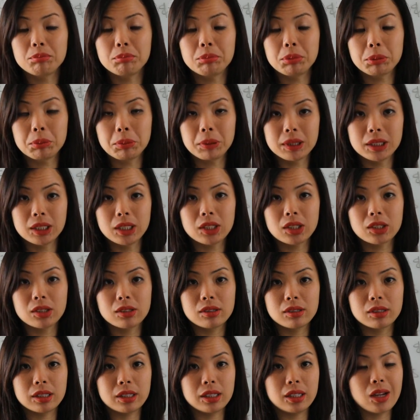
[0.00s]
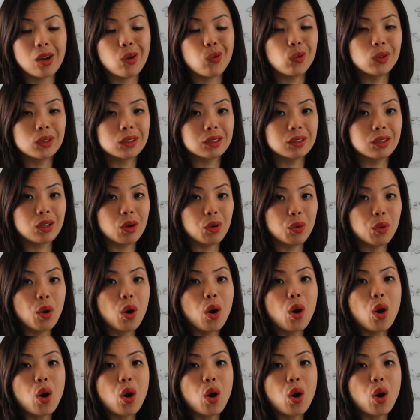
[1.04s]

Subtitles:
but particularly I want to go